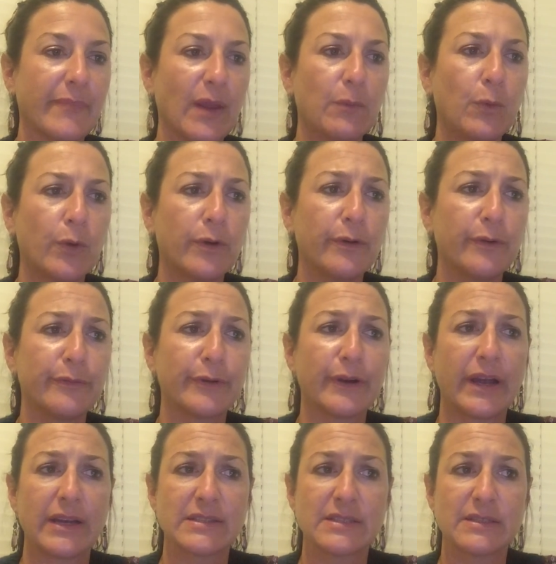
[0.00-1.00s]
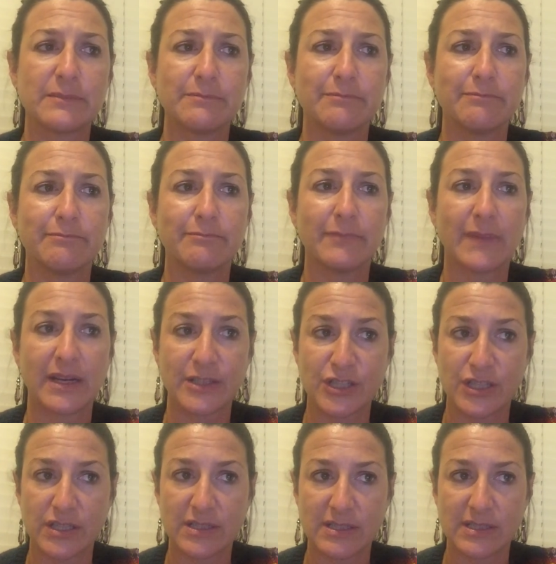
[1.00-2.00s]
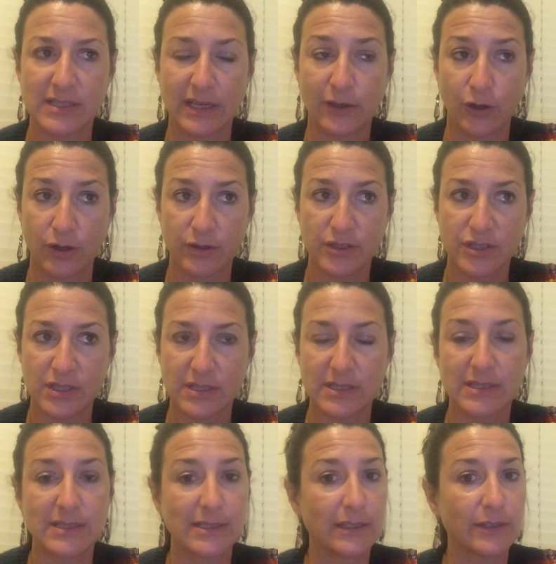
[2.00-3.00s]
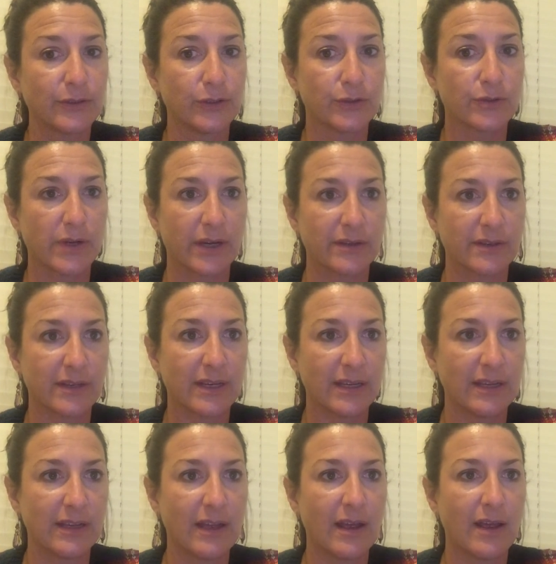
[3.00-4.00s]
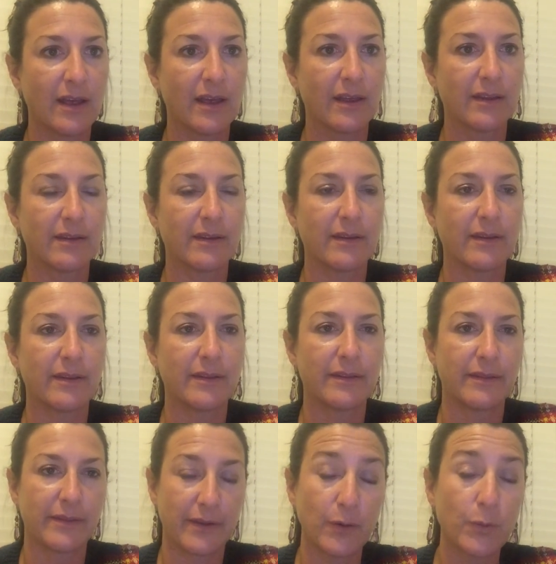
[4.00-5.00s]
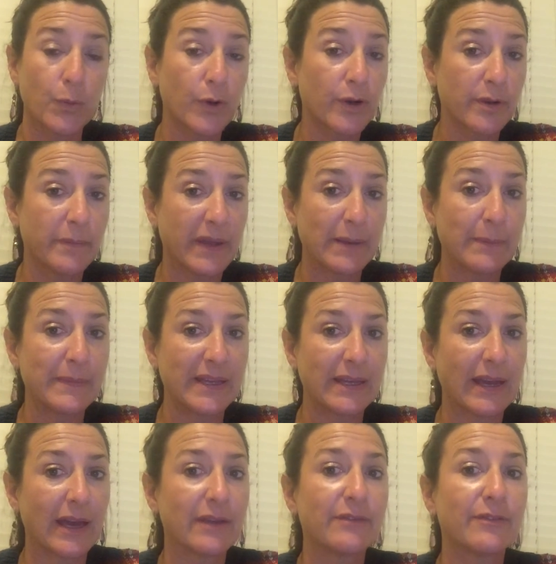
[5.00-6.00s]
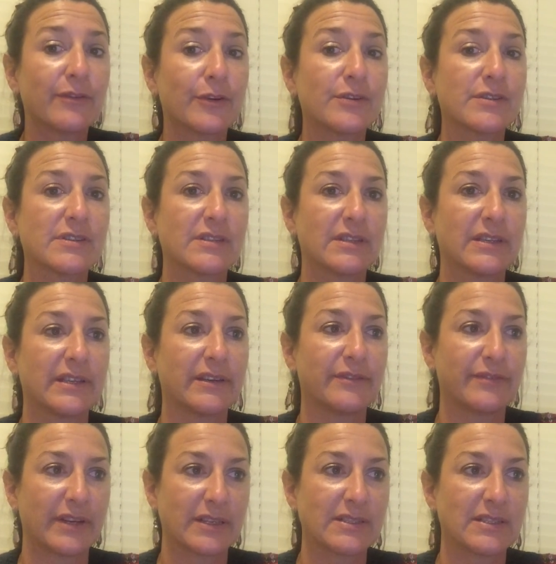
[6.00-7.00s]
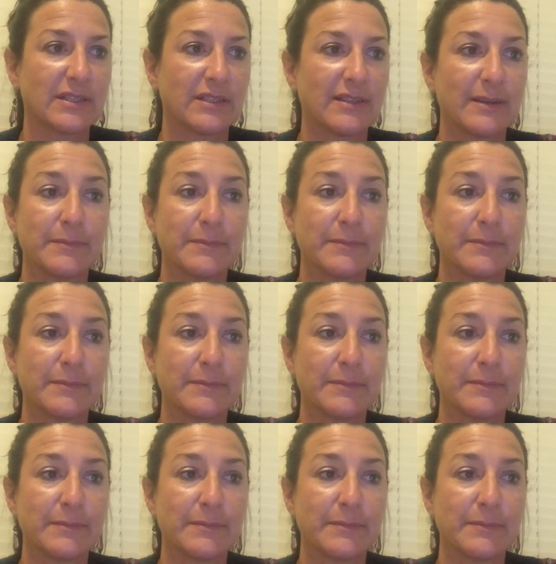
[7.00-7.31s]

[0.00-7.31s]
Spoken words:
Moreover, as much as psychologists seek neutrality, their work may be adversely affected